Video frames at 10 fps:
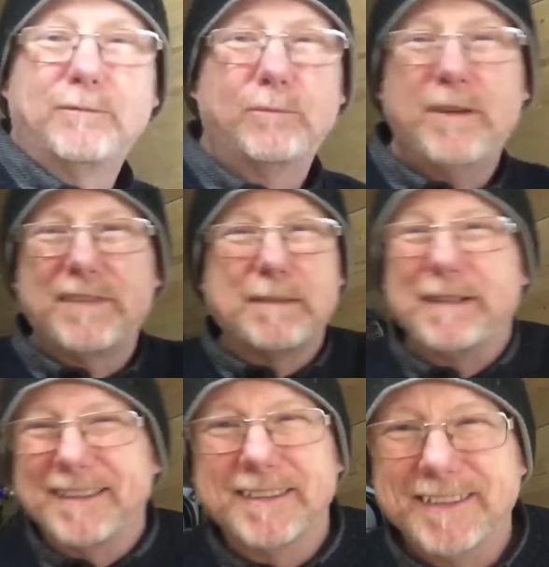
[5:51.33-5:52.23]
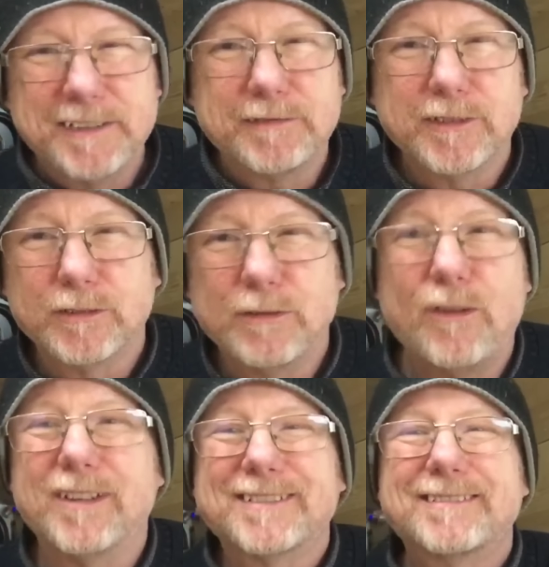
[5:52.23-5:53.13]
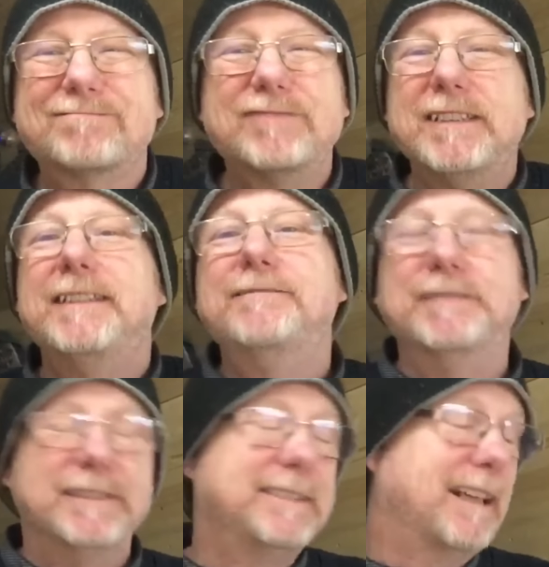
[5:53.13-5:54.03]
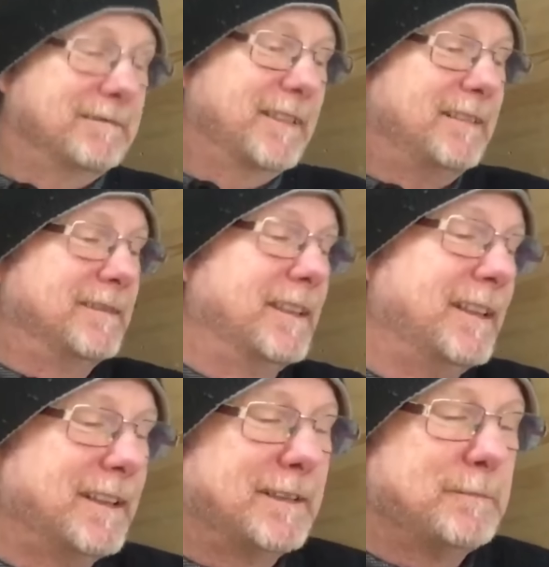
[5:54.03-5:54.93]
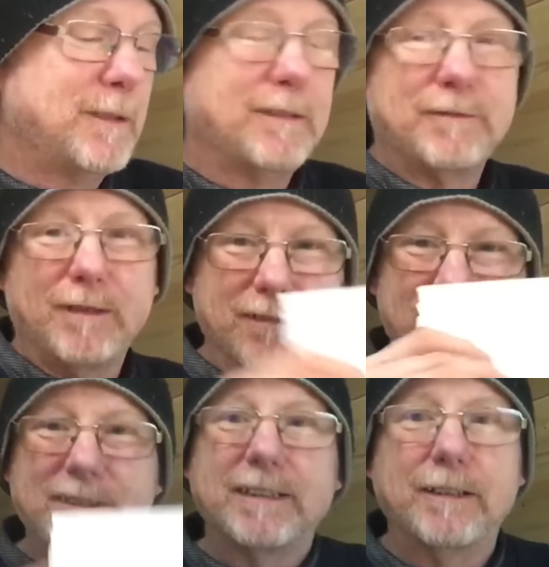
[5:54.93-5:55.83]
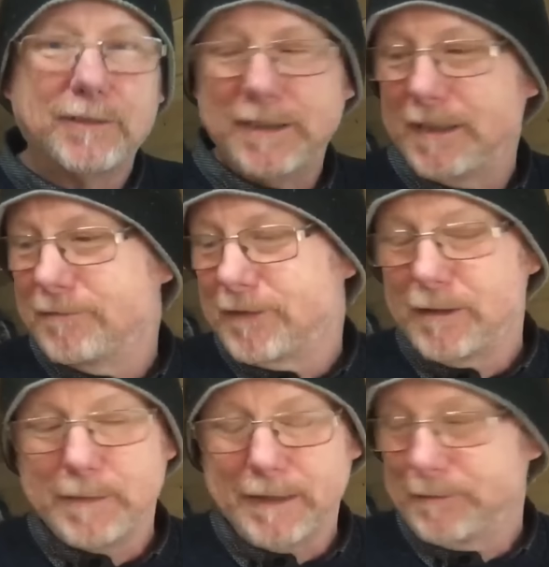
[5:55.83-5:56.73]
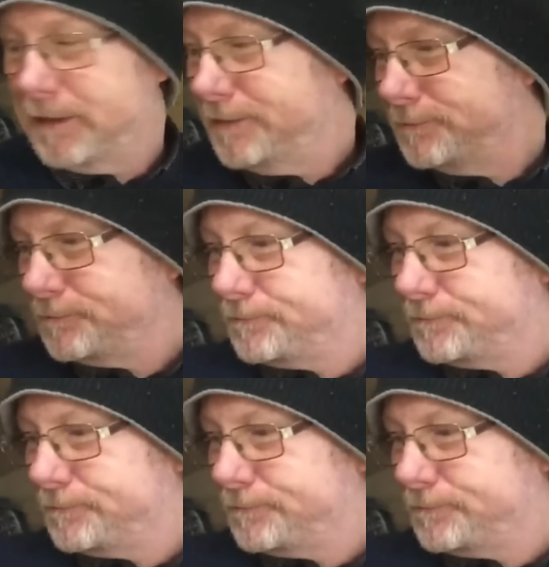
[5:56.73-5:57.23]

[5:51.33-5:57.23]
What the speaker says: Whether that makes any difference or not, I really don't know, but I thought I'll stick those in the envelope anyway.